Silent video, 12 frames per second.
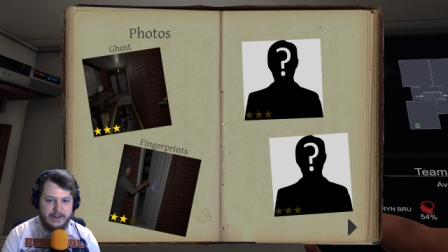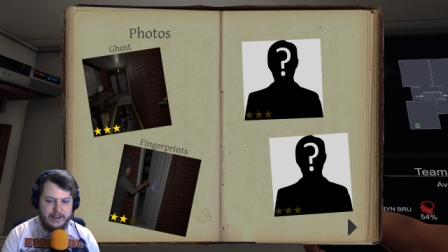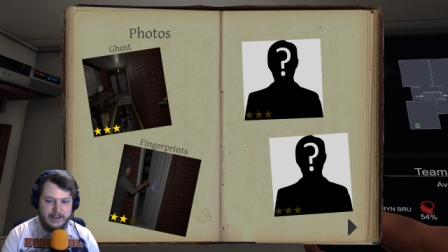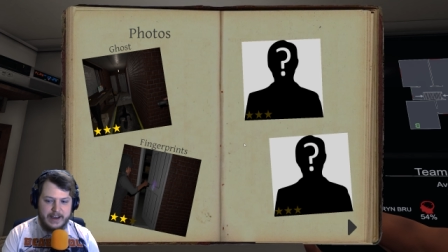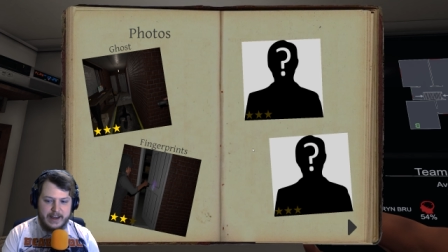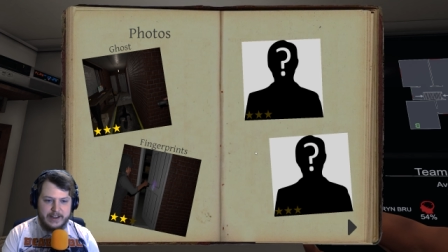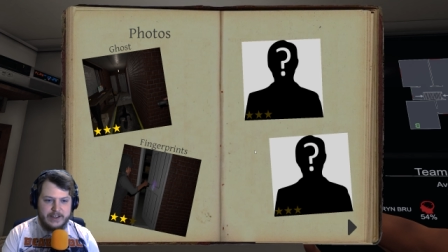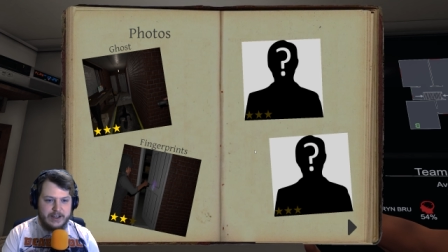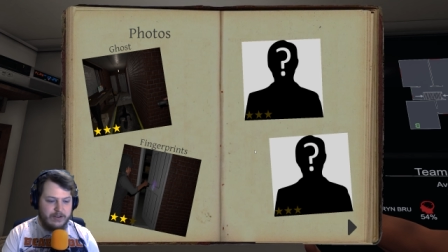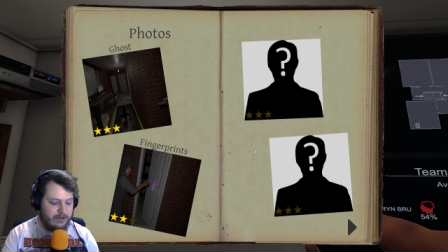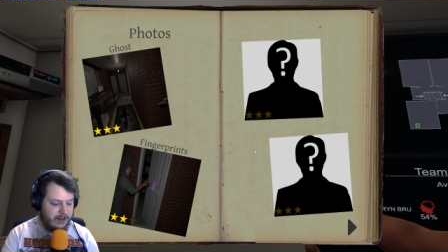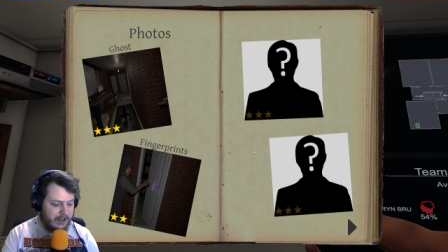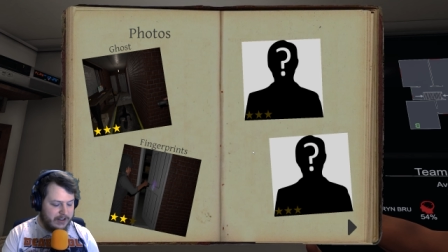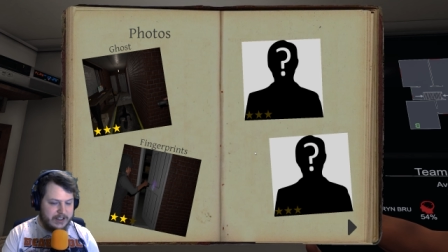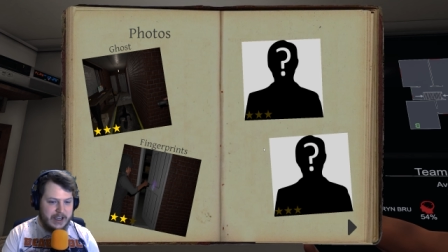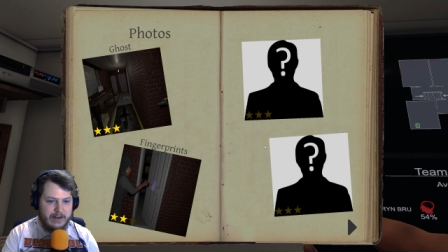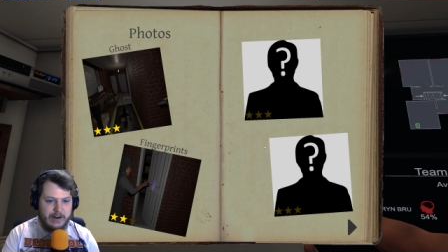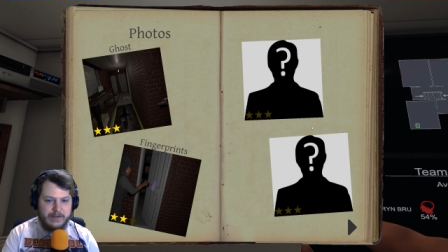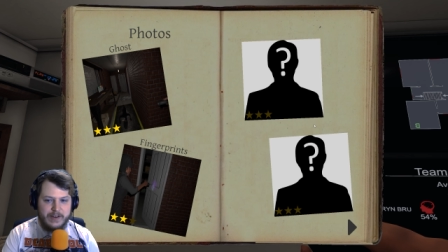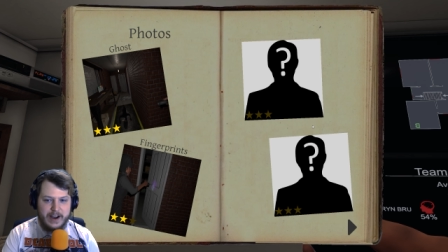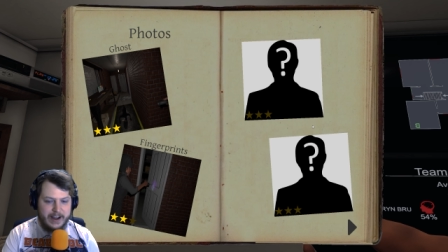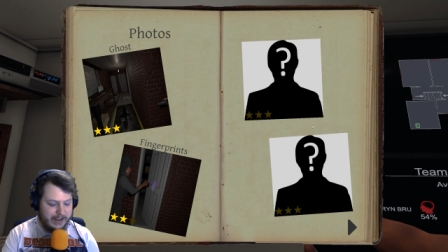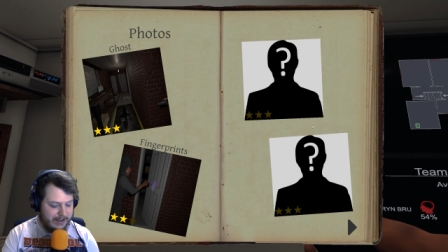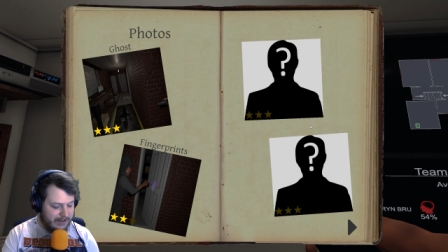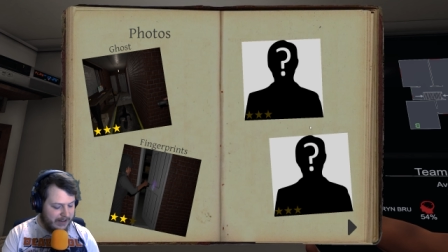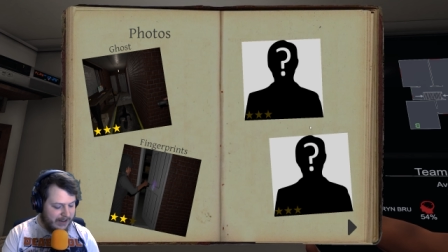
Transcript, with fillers: Yeah, the children are terrifying.